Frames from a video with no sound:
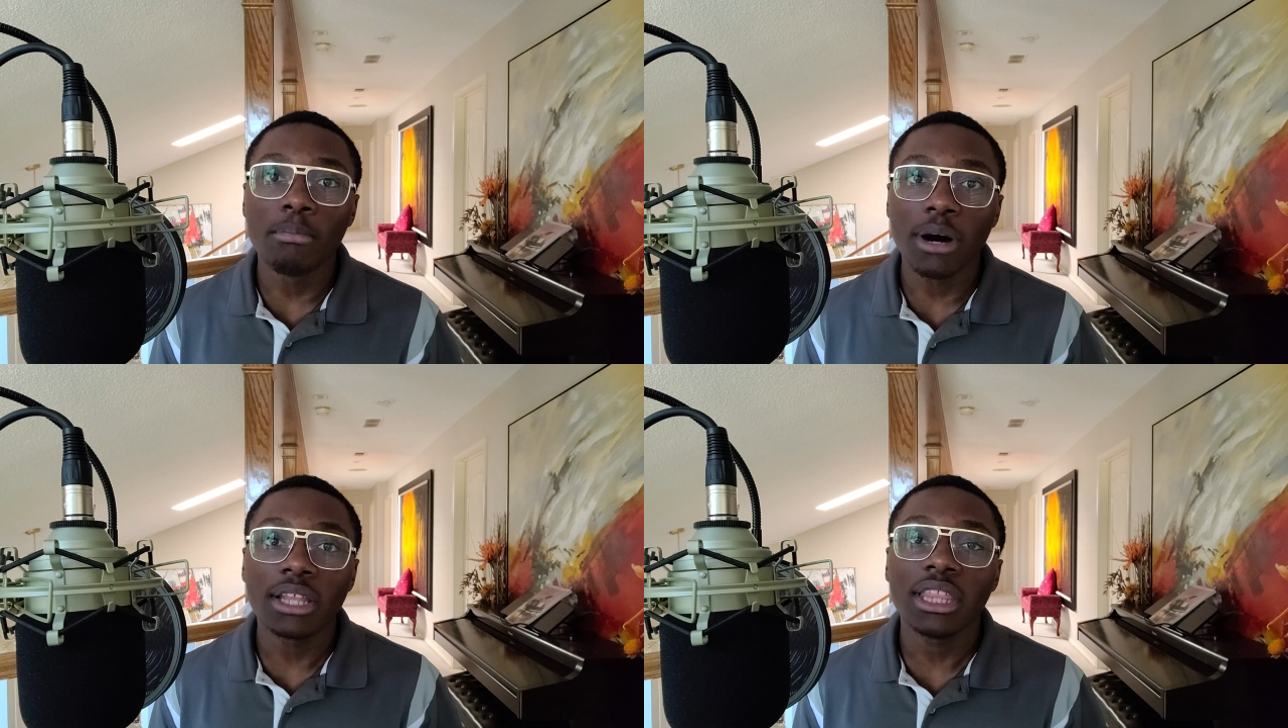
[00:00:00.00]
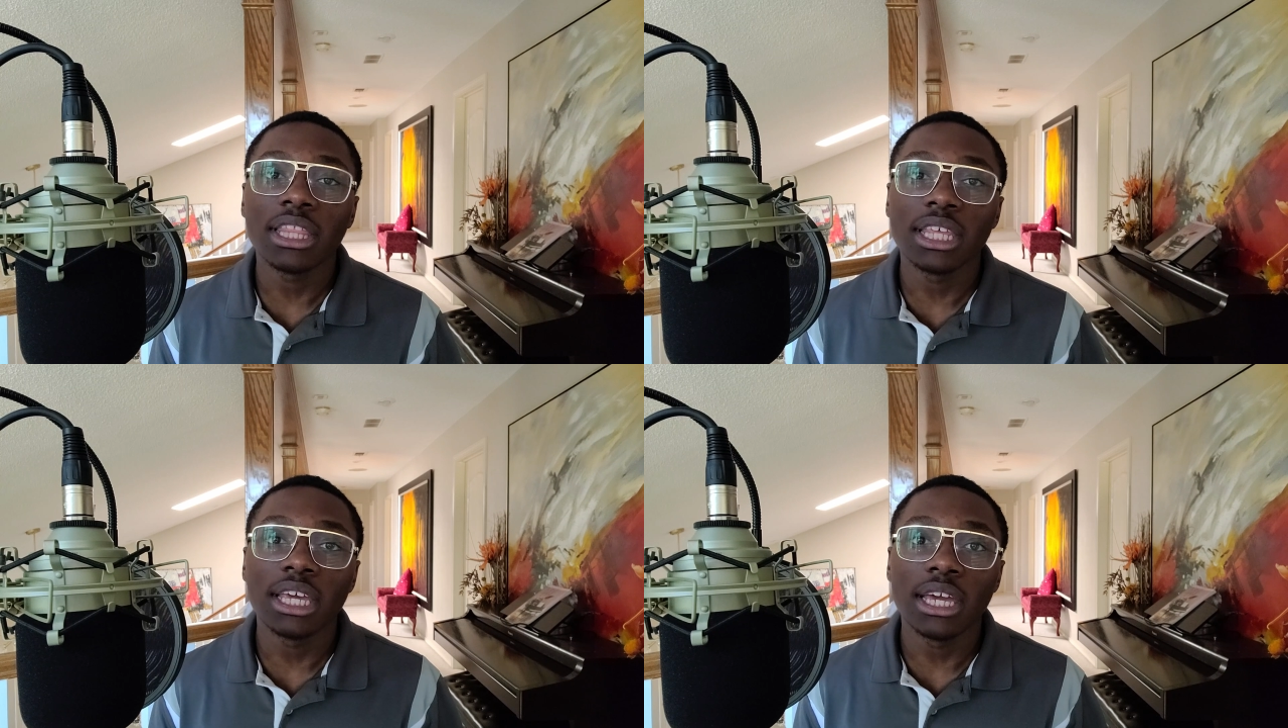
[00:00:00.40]
But
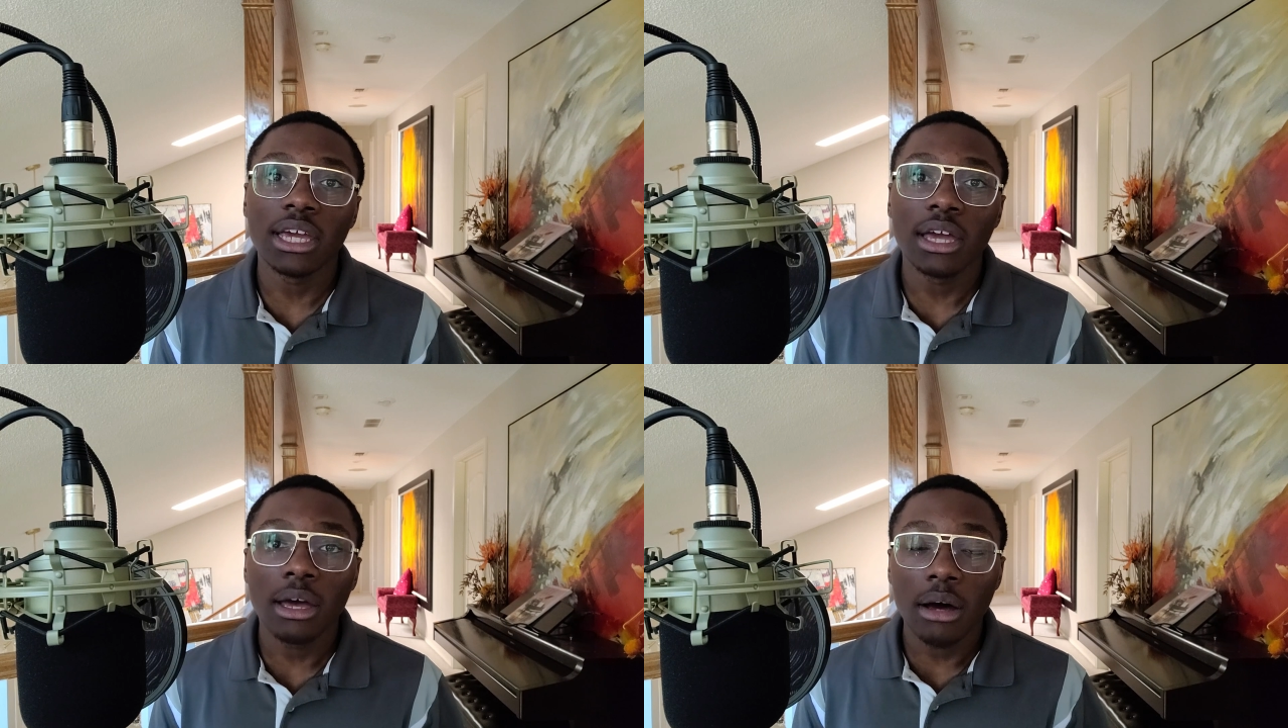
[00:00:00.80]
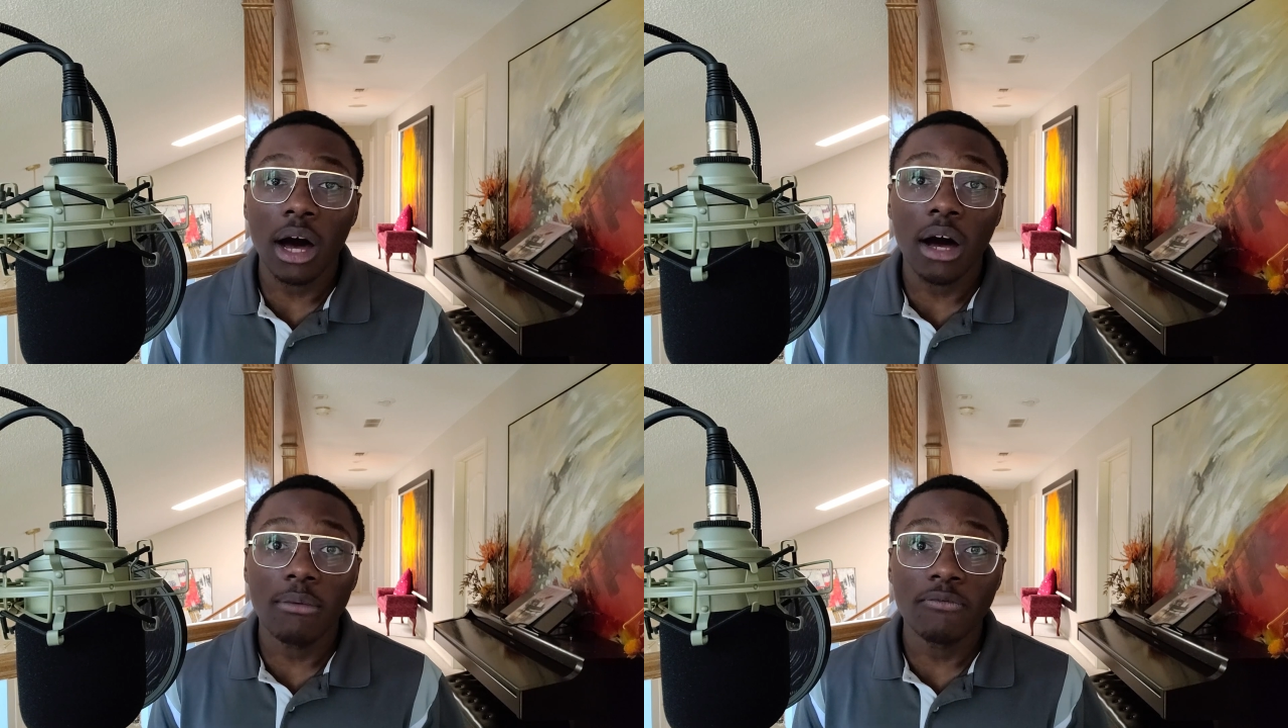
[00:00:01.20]
the
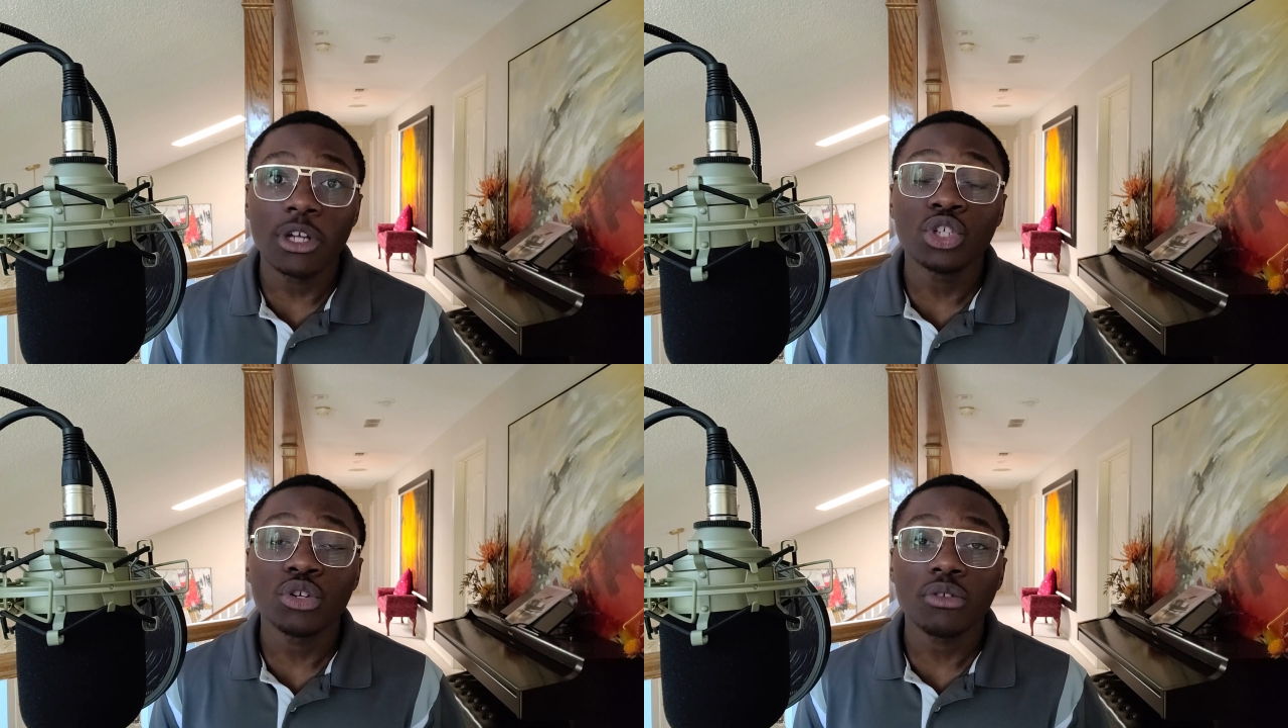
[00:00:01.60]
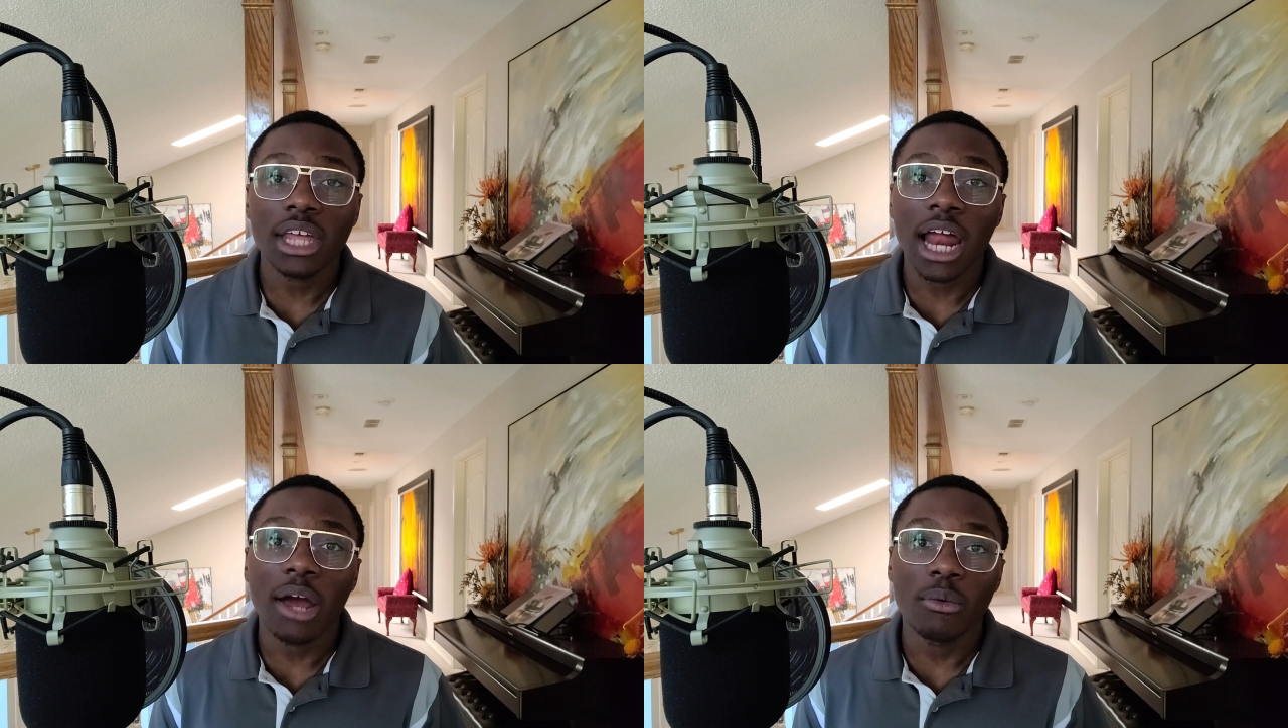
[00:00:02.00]
feature
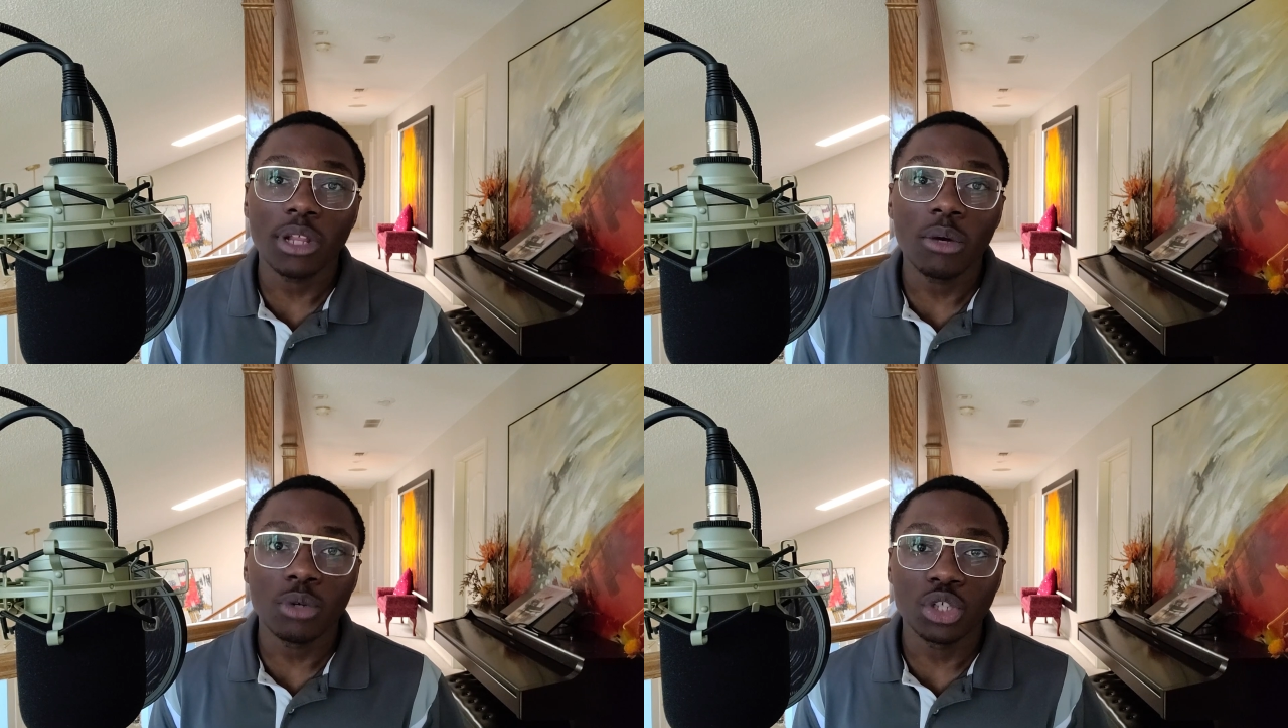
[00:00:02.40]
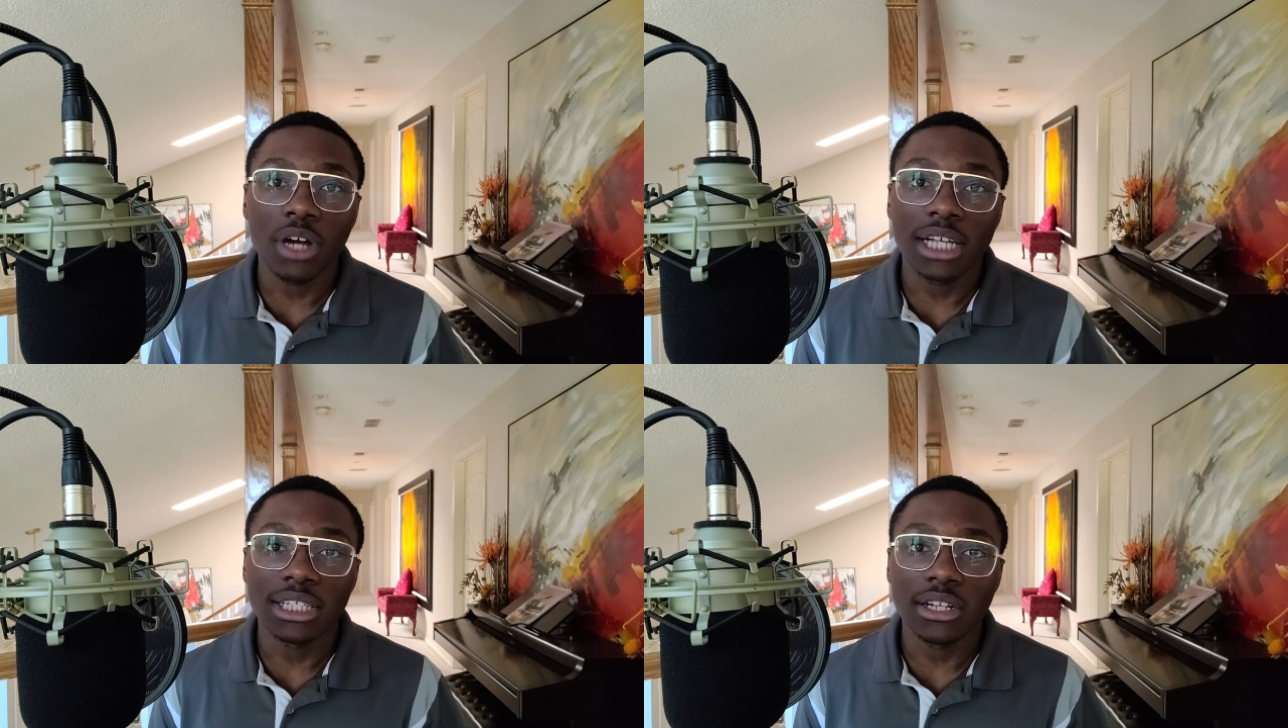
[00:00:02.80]
that I really want
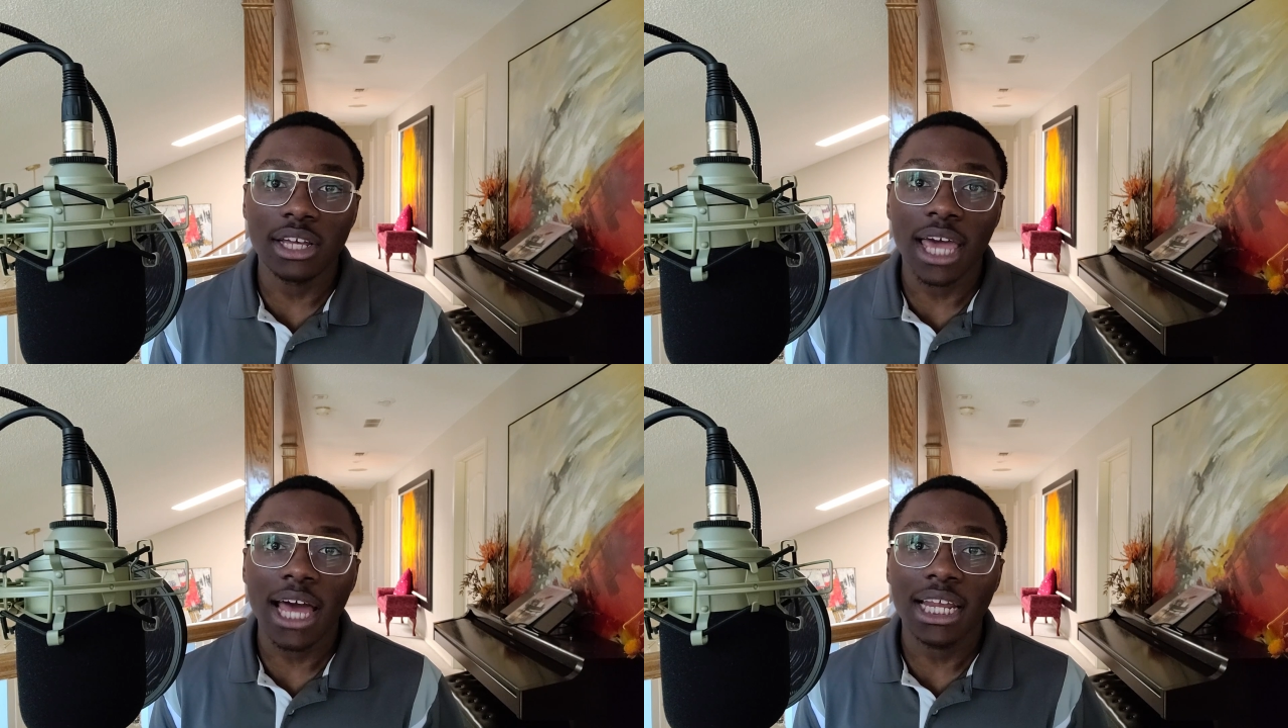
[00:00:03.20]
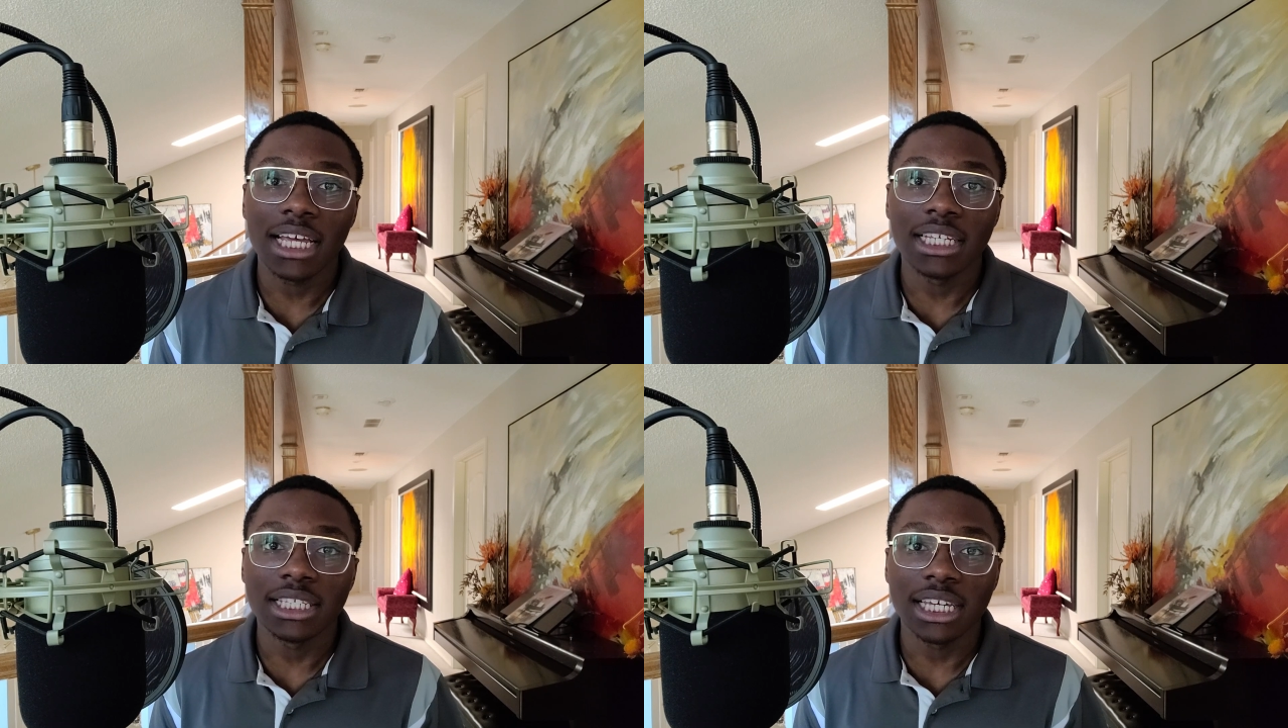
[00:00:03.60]
you guys to look at
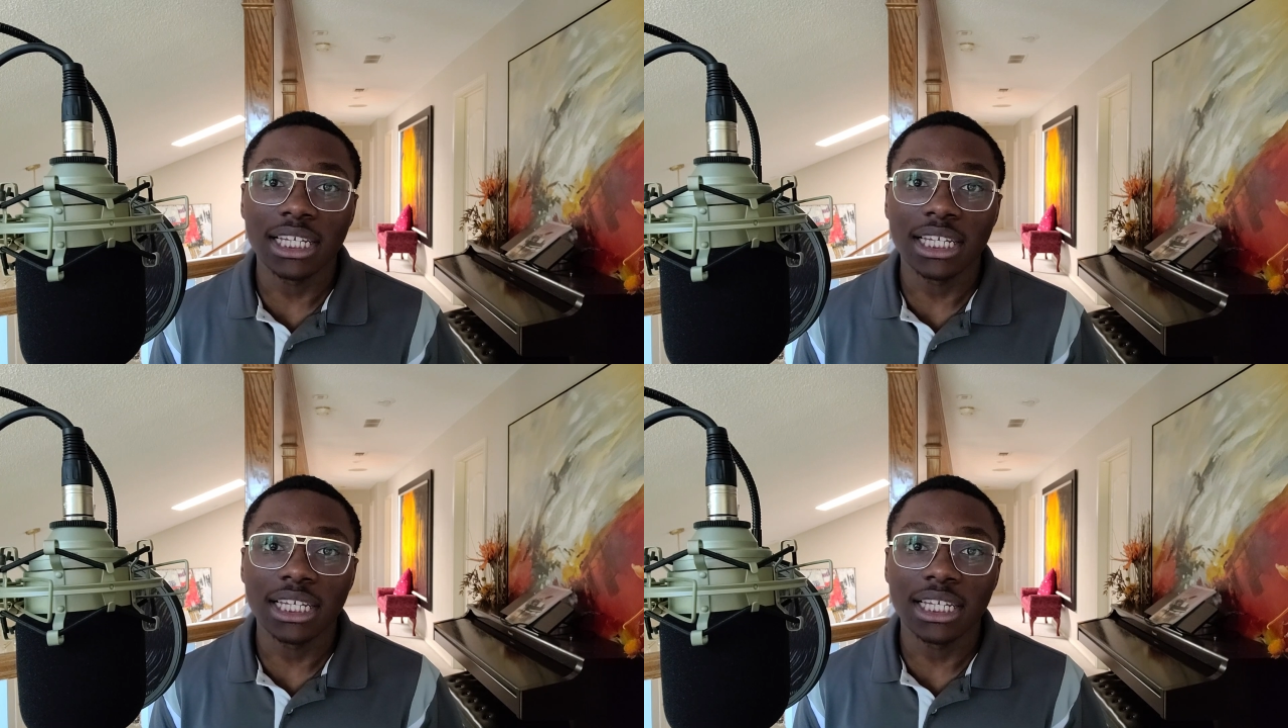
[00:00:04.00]
is